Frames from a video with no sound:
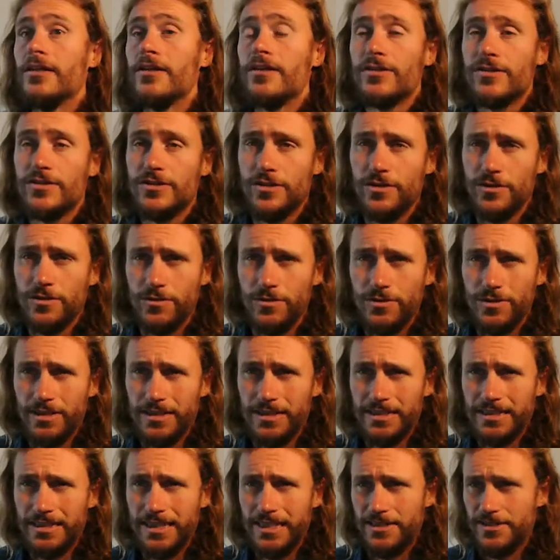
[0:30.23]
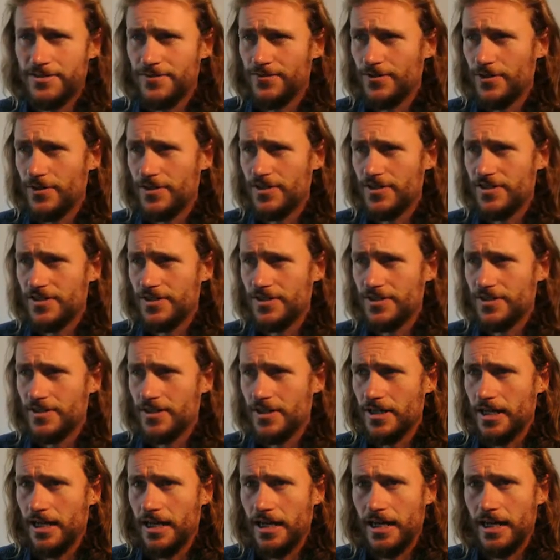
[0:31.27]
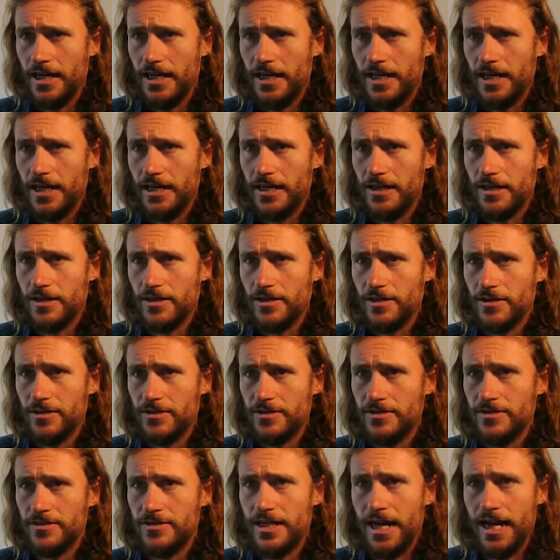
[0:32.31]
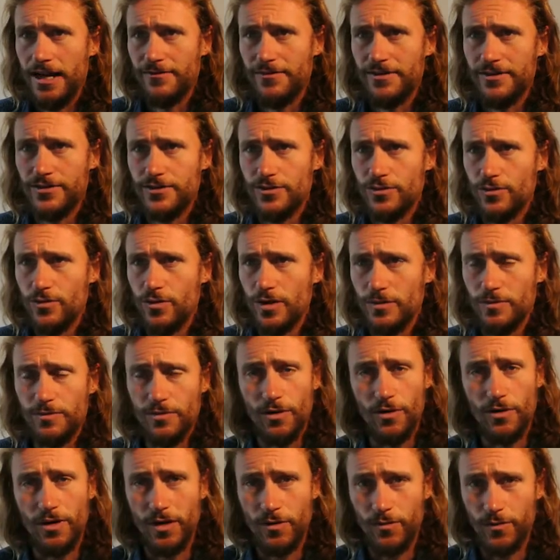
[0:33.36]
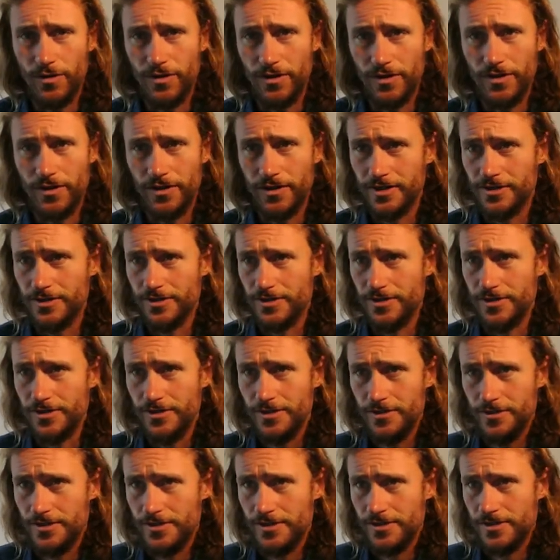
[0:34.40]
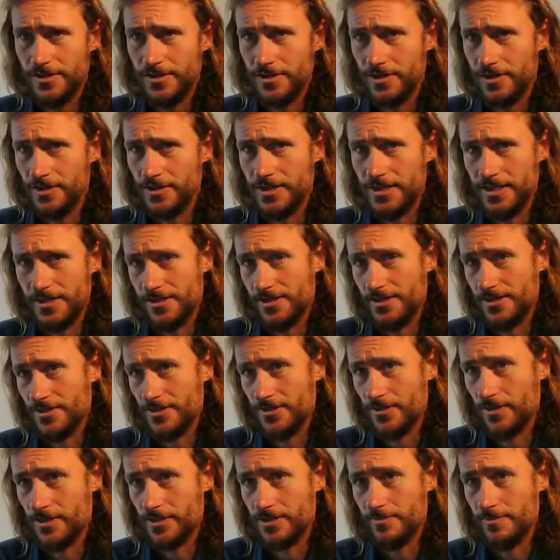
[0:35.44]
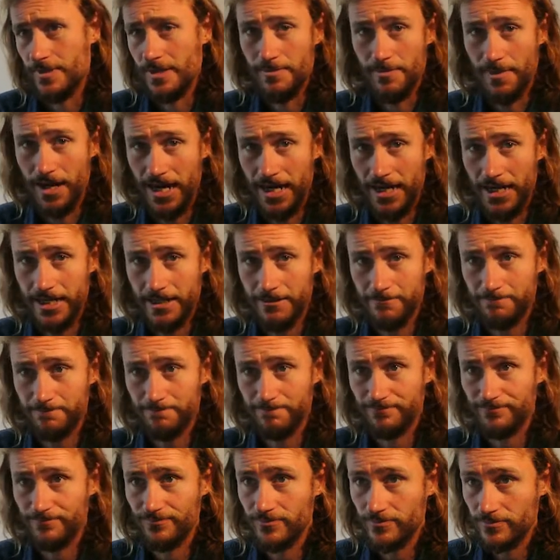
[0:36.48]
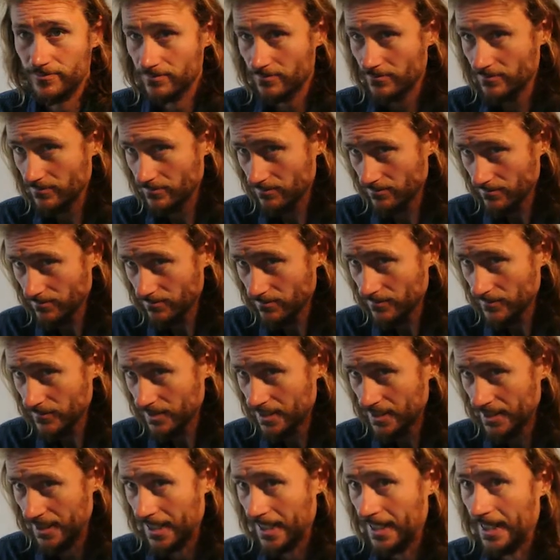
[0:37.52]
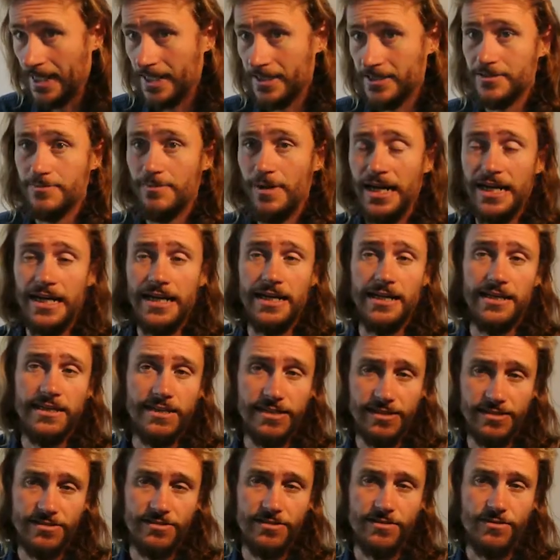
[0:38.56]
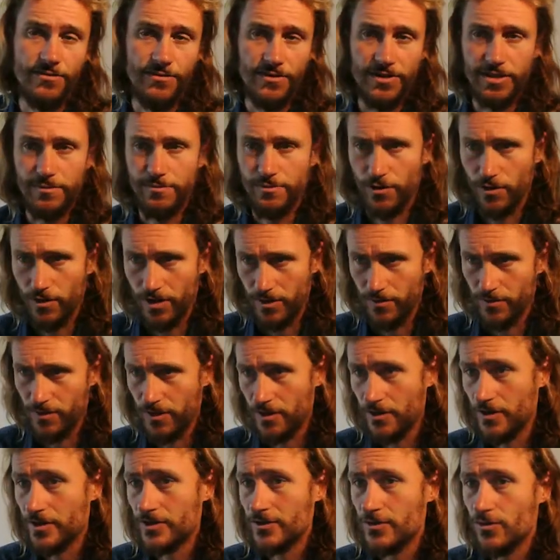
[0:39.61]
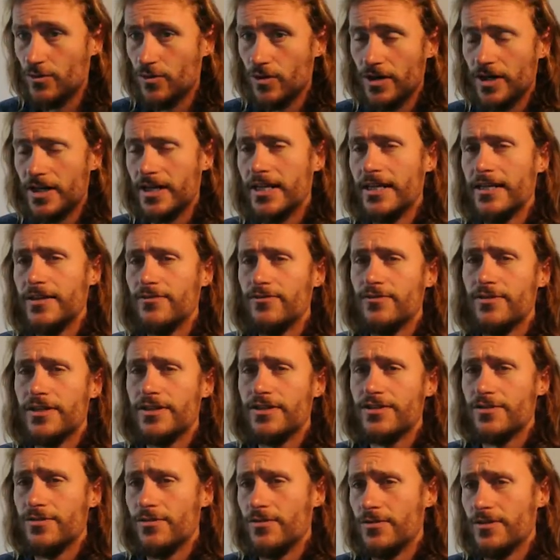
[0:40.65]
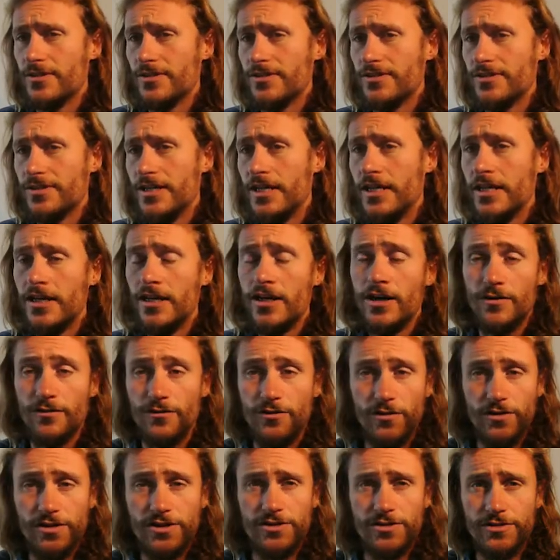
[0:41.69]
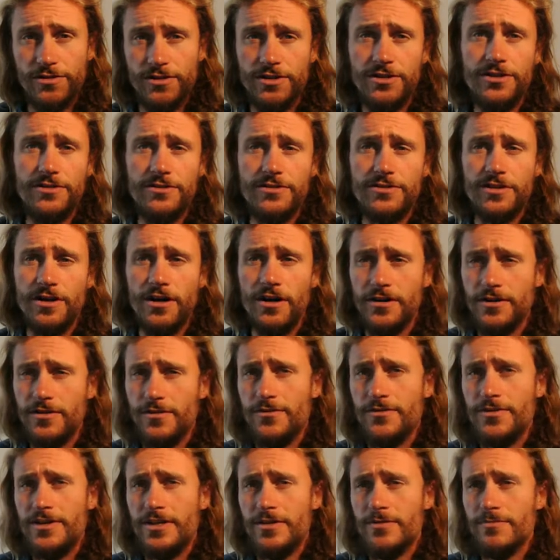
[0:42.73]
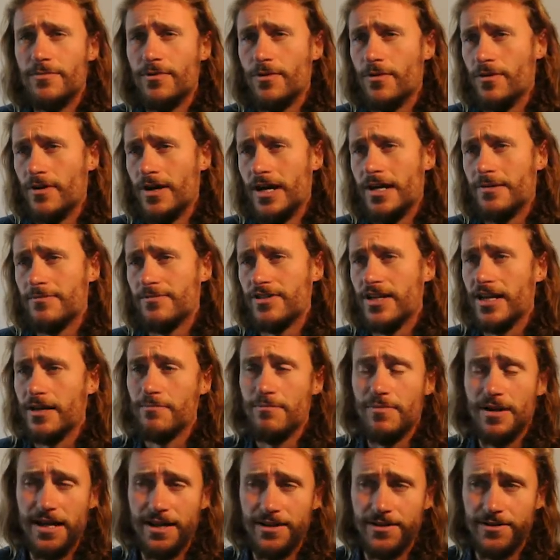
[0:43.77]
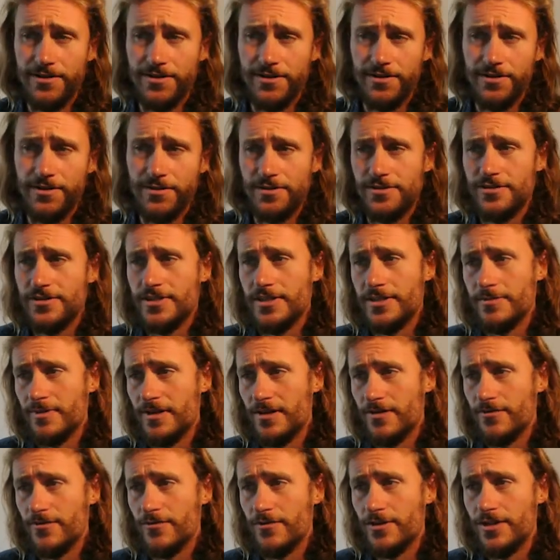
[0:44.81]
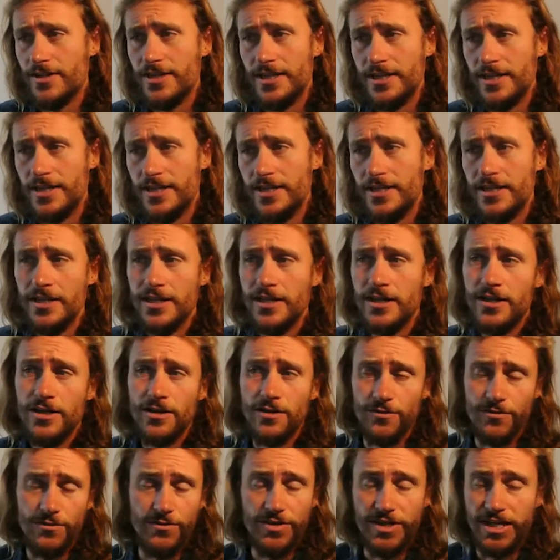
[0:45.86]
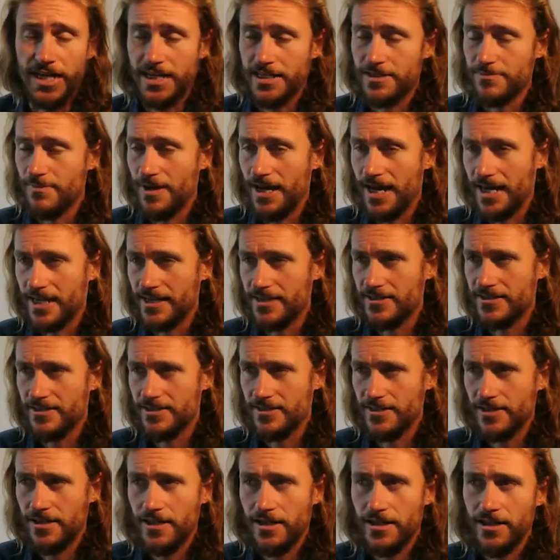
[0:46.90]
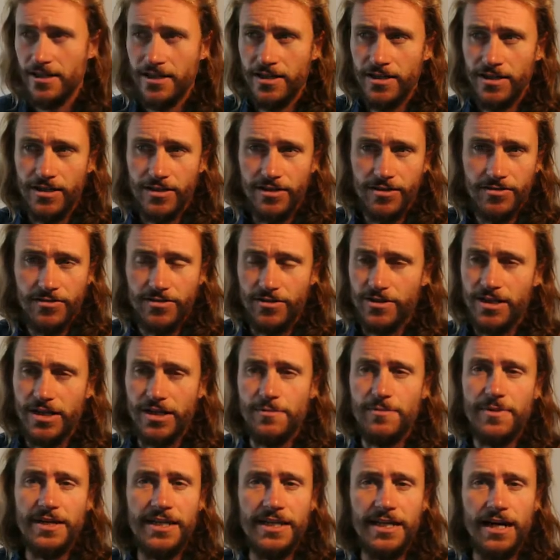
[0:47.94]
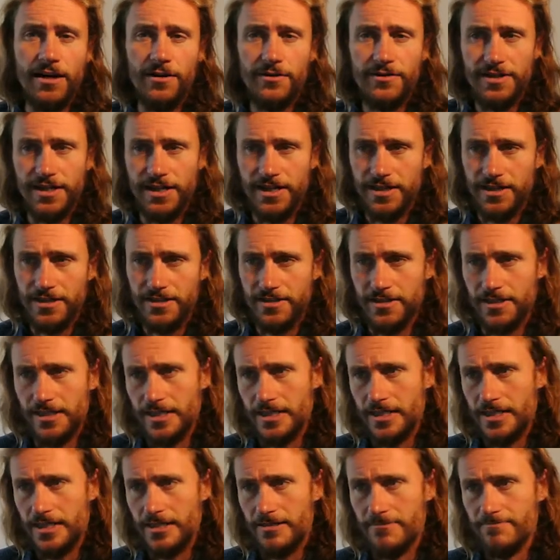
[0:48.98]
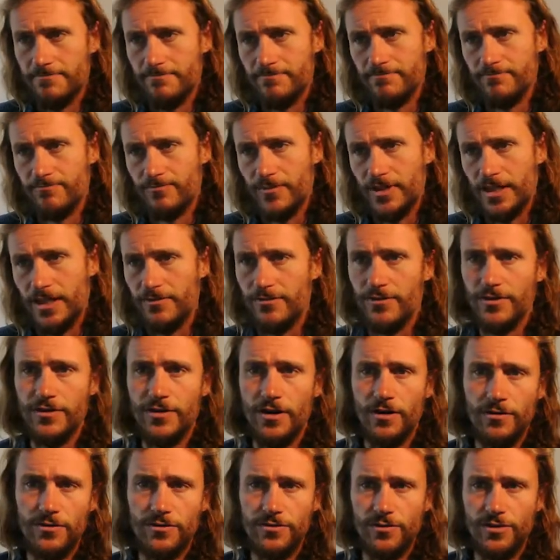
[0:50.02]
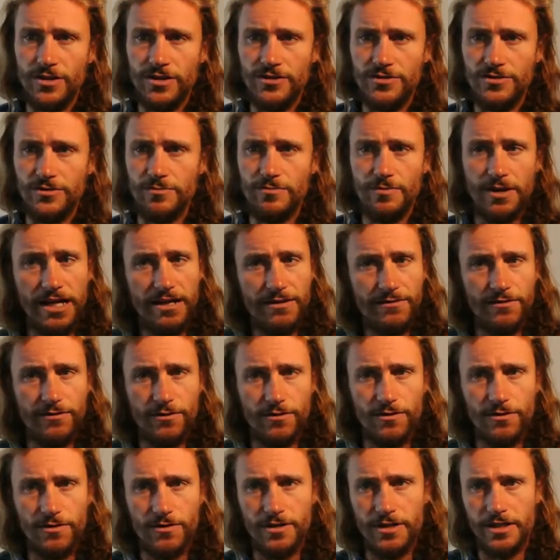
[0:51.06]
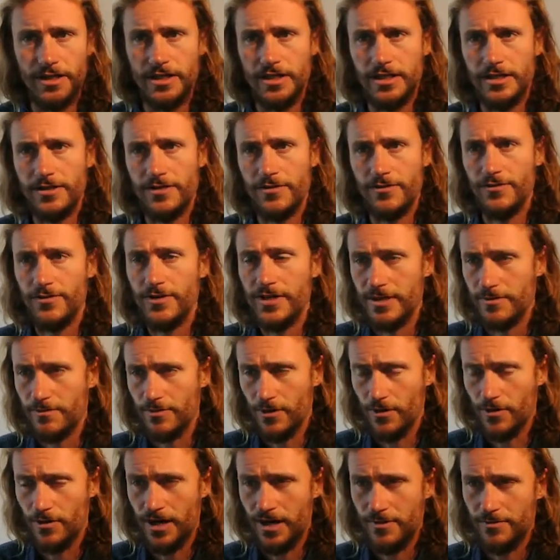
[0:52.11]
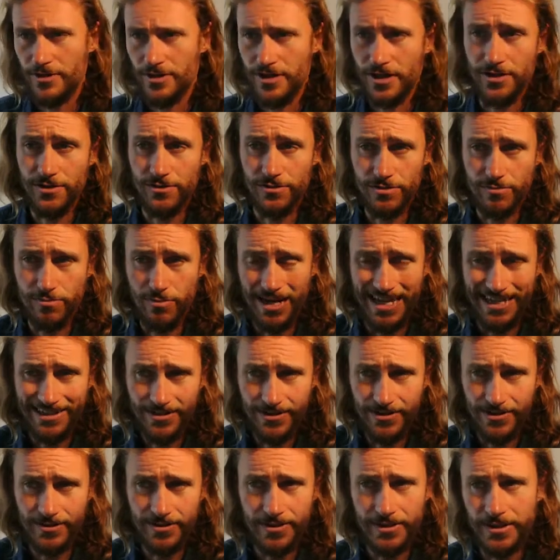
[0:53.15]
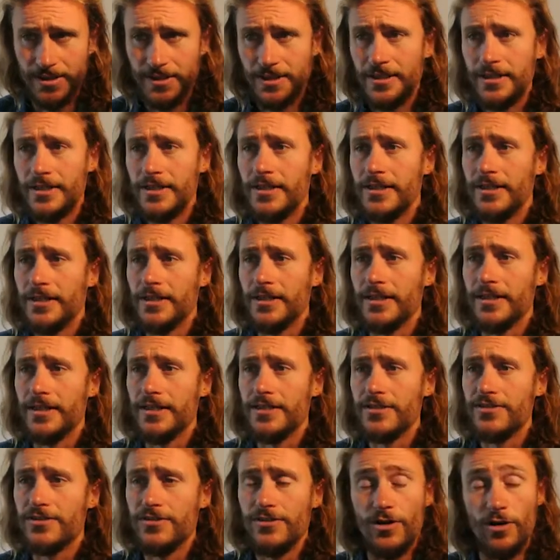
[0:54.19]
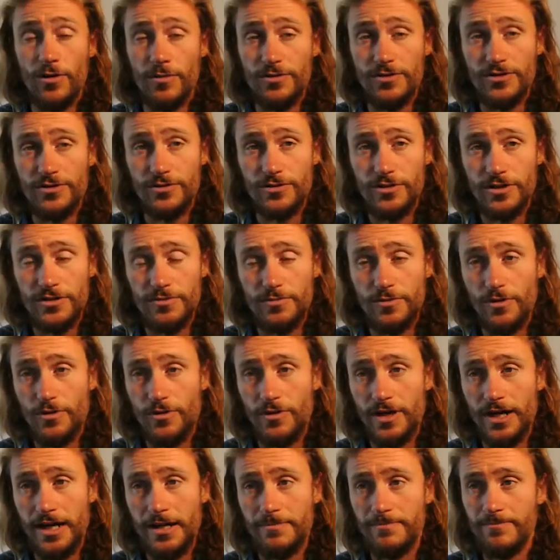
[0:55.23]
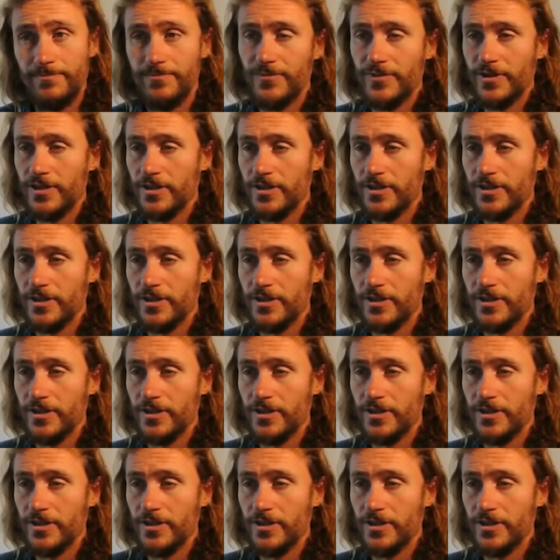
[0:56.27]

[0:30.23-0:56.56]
So let's first dive into what program we're going to use. This is going to be Maya, and Maya is the 3D program we're going to work in for this course. Of course, you could use other 3D programs like Blender or Cinema 4D or 3ds Max. So there are many out there. If you don't want to pay for the 3D program, you can use Blender. It's an open source program.